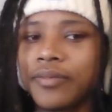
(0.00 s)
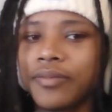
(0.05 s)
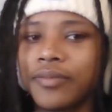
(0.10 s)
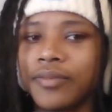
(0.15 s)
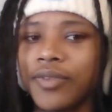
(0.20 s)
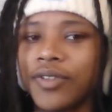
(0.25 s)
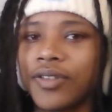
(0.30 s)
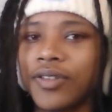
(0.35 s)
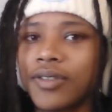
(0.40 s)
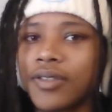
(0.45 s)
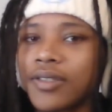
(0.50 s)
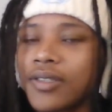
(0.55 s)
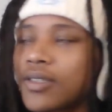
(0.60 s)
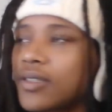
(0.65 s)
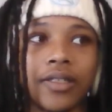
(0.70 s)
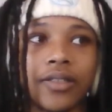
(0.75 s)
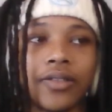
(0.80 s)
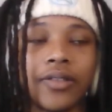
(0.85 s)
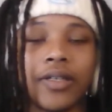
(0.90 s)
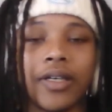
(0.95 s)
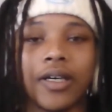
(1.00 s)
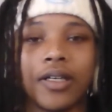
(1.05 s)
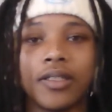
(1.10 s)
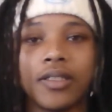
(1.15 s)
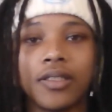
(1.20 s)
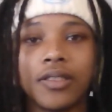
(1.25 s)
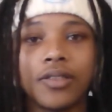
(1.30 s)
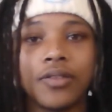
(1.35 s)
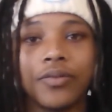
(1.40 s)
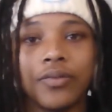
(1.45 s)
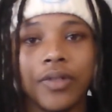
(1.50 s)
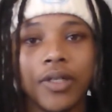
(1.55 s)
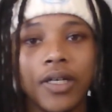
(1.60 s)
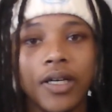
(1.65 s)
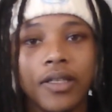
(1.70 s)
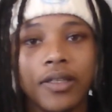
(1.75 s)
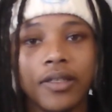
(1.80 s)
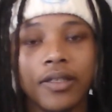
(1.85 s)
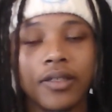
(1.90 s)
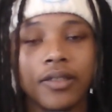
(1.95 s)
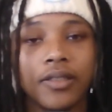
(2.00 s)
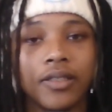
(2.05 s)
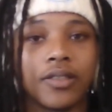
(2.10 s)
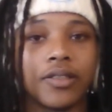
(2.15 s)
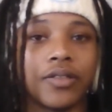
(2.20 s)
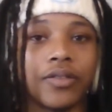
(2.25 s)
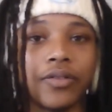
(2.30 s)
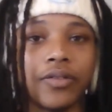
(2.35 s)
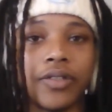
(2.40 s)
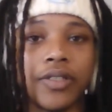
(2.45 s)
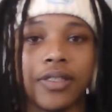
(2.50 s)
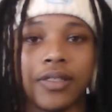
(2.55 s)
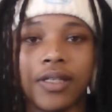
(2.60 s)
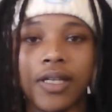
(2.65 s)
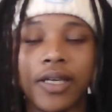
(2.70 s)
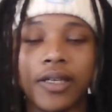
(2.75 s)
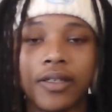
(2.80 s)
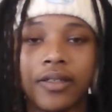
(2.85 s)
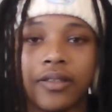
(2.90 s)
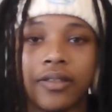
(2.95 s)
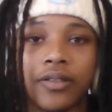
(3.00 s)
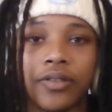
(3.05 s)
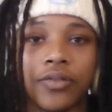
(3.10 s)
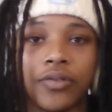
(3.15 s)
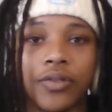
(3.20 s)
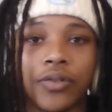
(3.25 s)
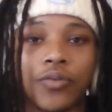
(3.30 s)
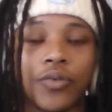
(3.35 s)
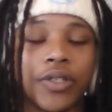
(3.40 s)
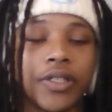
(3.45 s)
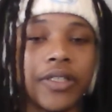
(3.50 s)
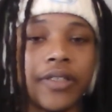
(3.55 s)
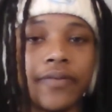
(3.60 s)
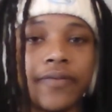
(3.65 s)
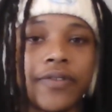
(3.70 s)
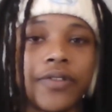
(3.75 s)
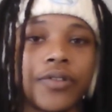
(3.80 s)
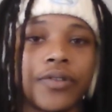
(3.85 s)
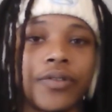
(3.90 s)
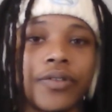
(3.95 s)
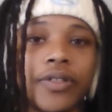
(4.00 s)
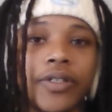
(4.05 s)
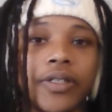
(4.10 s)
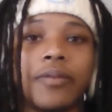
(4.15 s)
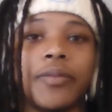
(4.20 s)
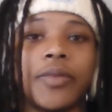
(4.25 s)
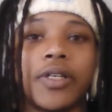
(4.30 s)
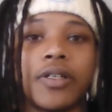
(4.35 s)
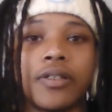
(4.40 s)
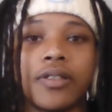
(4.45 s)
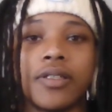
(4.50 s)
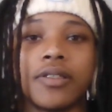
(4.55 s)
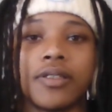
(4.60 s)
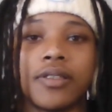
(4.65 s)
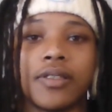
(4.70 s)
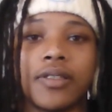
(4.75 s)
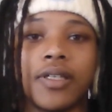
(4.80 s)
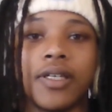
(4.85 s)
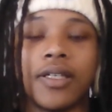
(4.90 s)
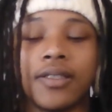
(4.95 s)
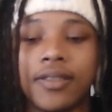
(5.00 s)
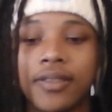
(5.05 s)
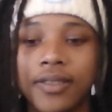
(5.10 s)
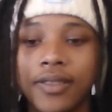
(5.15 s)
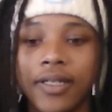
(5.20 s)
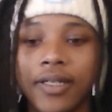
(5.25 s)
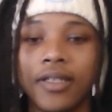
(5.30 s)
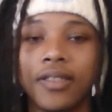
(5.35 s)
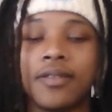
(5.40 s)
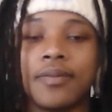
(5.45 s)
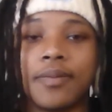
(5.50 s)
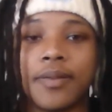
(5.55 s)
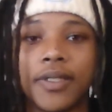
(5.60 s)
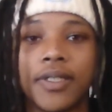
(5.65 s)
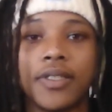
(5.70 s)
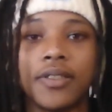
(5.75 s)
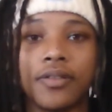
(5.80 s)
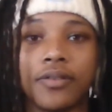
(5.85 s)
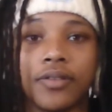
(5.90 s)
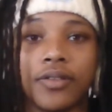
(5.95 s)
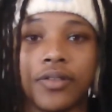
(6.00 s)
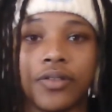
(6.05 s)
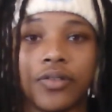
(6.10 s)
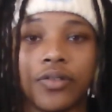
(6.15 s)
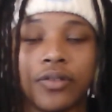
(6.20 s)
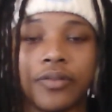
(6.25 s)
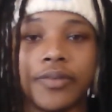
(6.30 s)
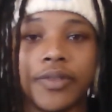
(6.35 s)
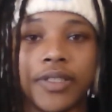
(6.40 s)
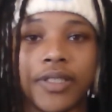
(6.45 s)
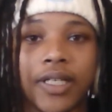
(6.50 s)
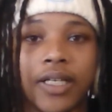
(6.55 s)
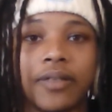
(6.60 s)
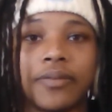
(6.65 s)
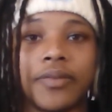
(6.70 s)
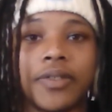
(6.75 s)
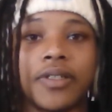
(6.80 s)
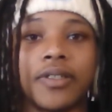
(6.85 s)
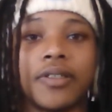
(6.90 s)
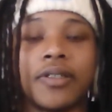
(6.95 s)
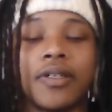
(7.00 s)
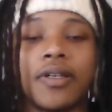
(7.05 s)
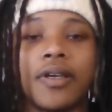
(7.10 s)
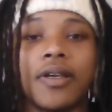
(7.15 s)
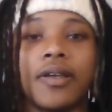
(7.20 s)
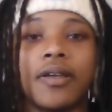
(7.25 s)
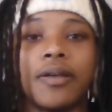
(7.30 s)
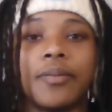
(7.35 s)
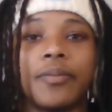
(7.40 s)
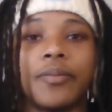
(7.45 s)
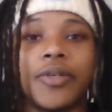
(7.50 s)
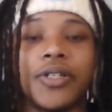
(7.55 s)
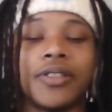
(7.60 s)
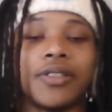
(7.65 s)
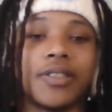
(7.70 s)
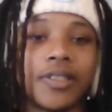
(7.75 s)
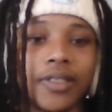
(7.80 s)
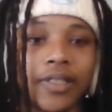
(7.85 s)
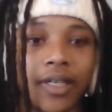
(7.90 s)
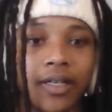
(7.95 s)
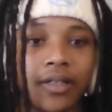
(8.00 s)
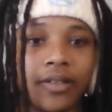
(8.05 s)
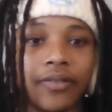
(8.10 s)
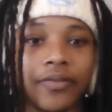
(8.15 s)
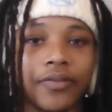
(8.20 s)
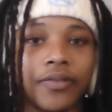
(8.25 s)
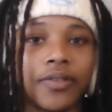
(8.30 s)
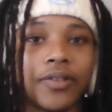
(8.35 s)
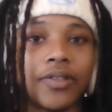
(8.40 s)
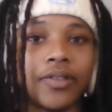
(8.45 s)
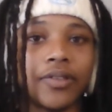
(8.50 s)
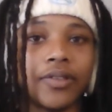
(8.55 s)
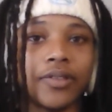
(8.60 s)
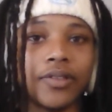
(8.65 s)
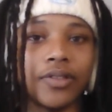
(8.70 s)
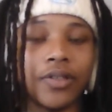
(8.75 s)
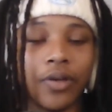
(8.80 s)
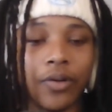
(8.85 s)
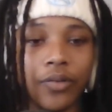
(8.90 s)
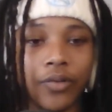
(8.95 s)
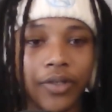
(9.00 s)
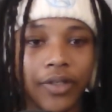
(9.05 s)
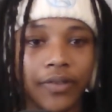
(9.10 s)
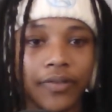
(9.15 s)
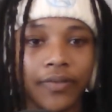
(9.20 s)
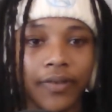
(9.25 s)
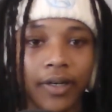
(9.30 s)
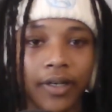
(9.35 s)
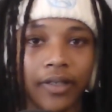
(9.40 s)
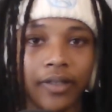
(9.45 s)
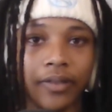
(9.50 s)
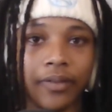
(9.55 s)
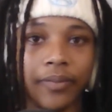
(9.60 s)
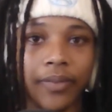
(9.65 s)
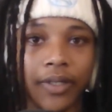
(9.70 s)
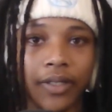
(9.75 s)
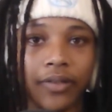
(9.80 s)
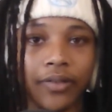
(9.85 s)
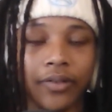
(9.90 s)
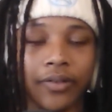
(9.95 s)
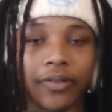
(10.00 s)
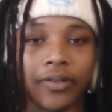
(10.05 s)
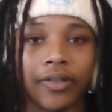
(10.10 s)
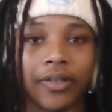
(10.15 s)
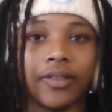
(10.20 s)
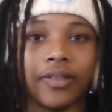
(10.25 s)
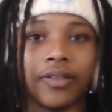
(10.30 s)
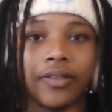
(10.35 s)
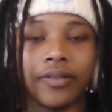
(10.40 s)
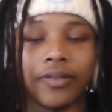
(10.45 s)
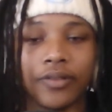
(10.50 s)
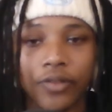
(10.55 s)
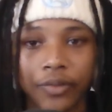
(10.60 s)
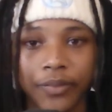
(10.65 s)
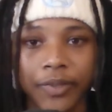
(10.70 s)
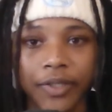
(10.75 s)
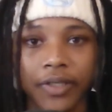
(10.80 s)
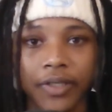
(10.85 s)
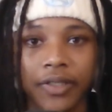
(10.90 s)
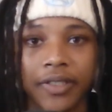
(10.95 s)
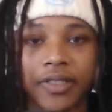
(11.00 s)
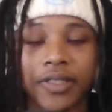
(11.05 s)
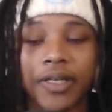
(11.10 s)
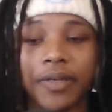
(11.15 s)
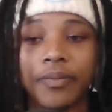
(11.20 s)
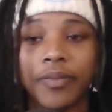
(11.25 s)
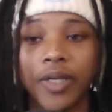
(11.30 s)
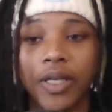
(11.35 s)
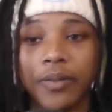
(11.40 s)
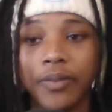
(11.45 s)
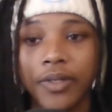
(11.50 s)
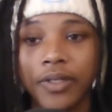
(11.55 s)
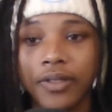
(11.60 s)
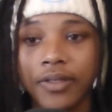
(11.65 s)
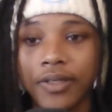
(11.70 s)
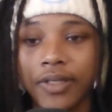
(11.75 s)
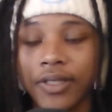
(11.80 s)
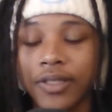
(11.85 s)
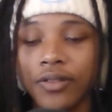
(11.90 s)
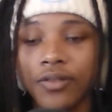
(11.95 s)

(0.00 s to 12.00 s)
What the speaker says: Pause. So yeah, this is why I think this story is likened to a what if story. Because it takes place on a normal timeline. But instead of Tony finding Peter, Norman does. Maybe in this